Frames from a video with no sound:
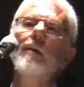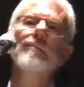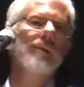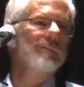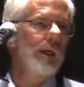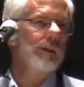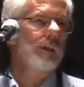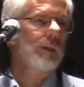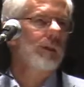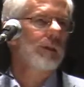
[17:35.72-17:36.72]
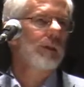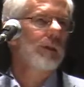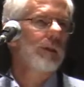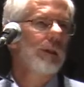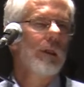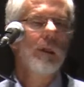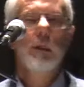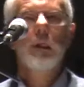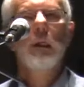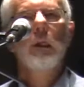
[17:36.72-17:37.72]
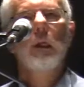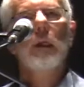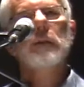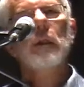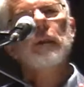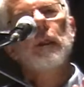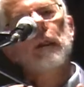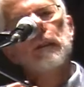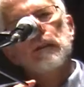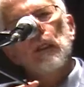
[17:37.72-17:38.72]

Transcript: be measured. And so these